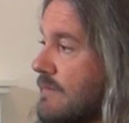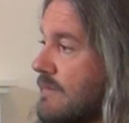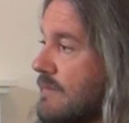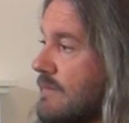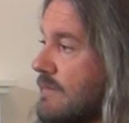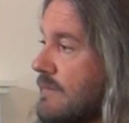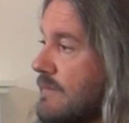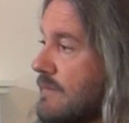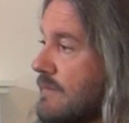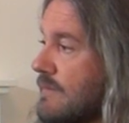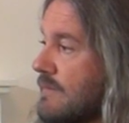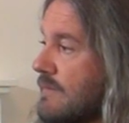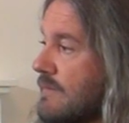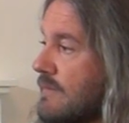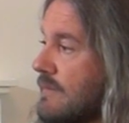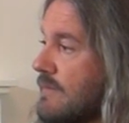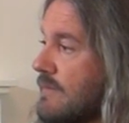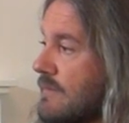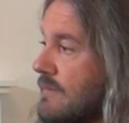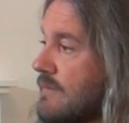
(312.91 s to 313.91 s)

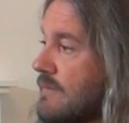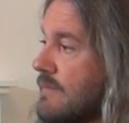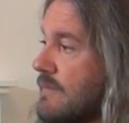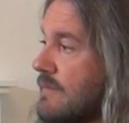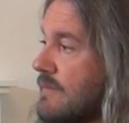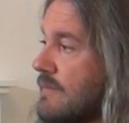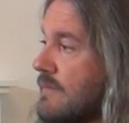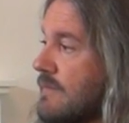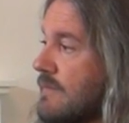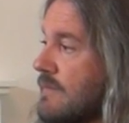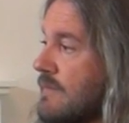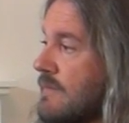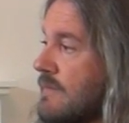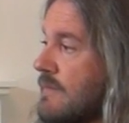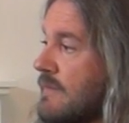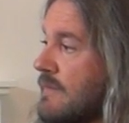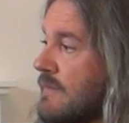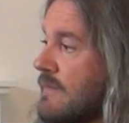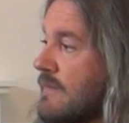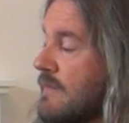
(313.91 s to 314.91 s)

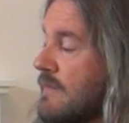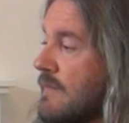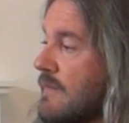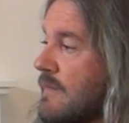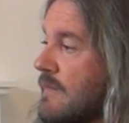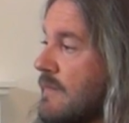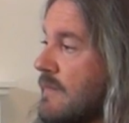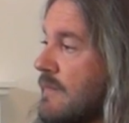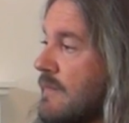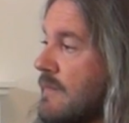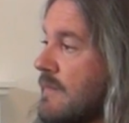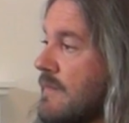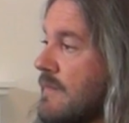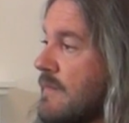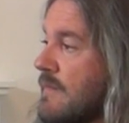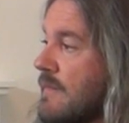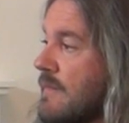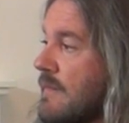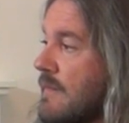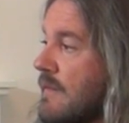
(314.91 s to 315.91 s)

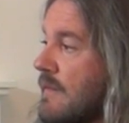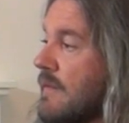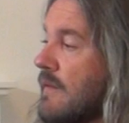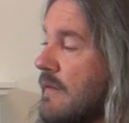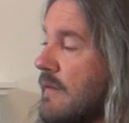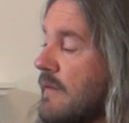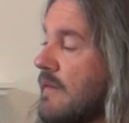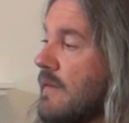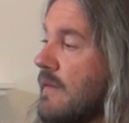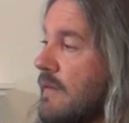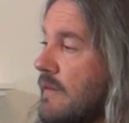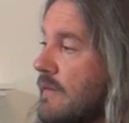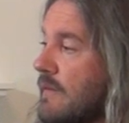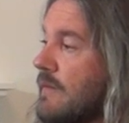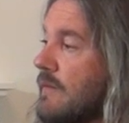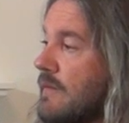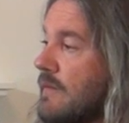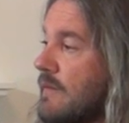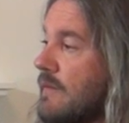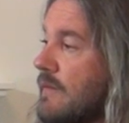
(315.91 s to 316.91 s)

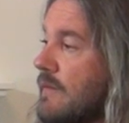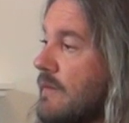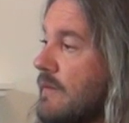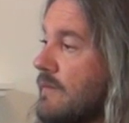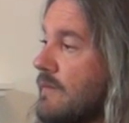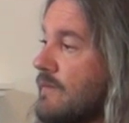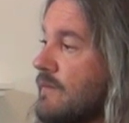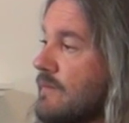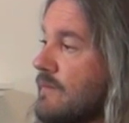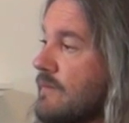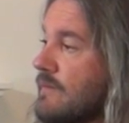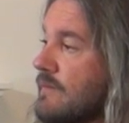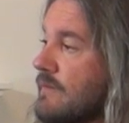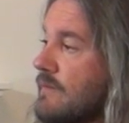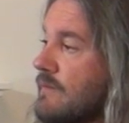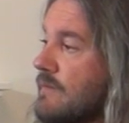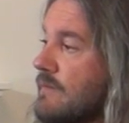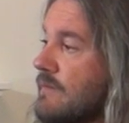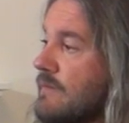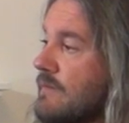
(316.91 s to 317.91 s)

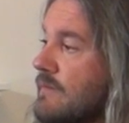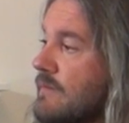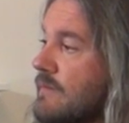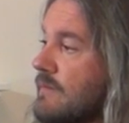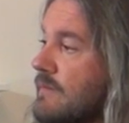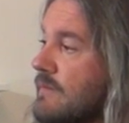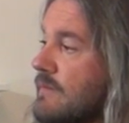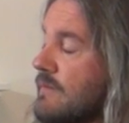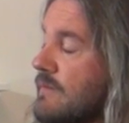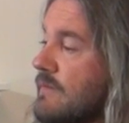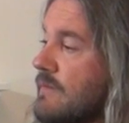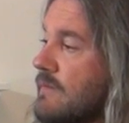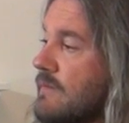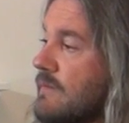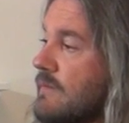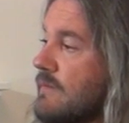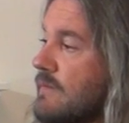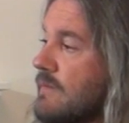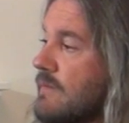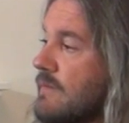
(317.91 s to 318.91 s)

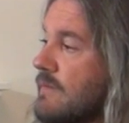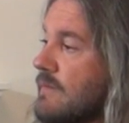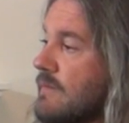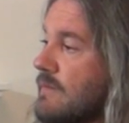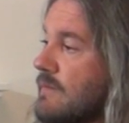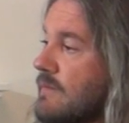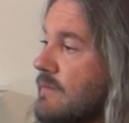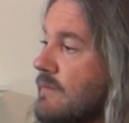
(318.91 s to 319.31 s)
(not speaking)